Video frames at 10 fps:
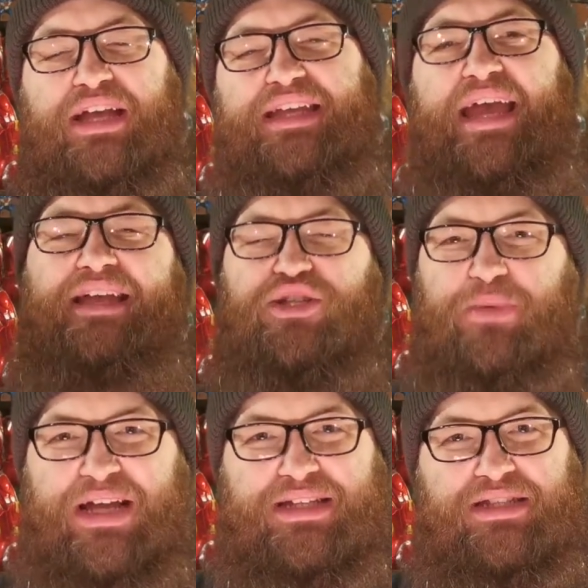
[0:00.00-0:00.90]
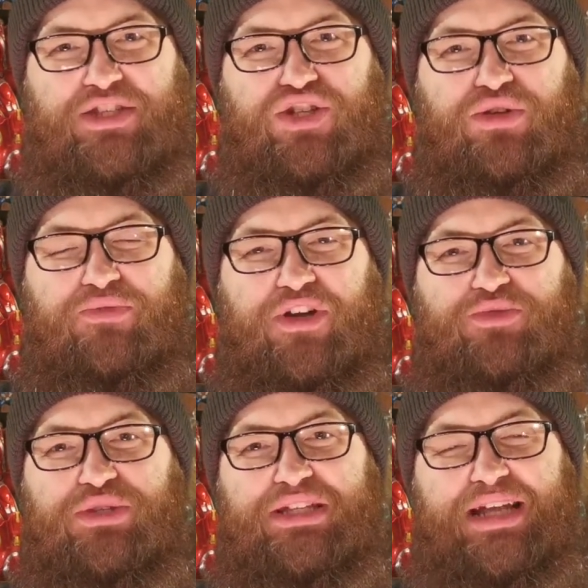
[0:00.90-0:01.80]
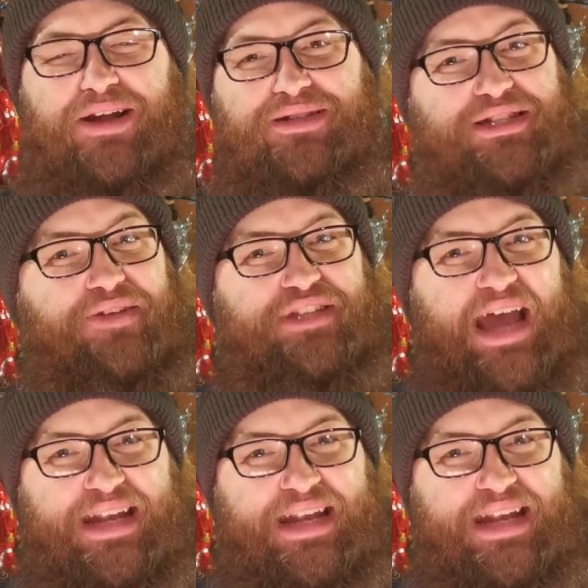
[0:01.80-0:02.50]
getting us back into this universe with these characters after